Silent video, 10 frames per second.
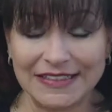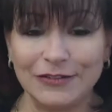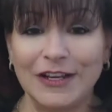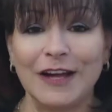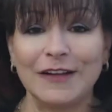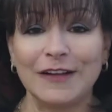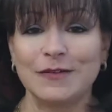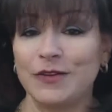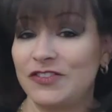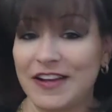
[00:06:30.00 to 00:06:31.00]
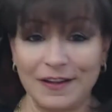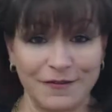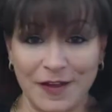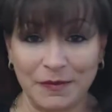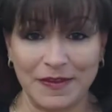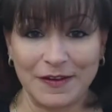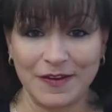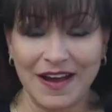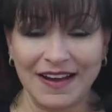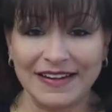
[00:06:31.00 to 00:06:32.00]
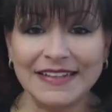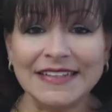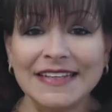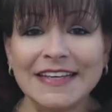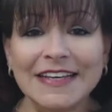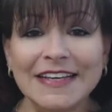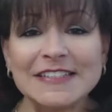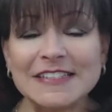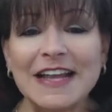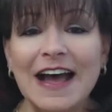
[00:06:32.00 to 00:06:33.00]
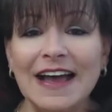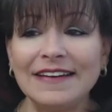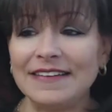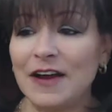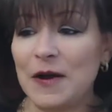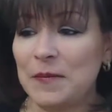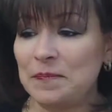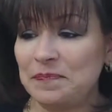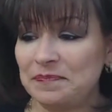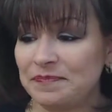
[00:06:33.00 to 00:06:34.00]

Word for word: regardless of which side of the family they're on, it's not um,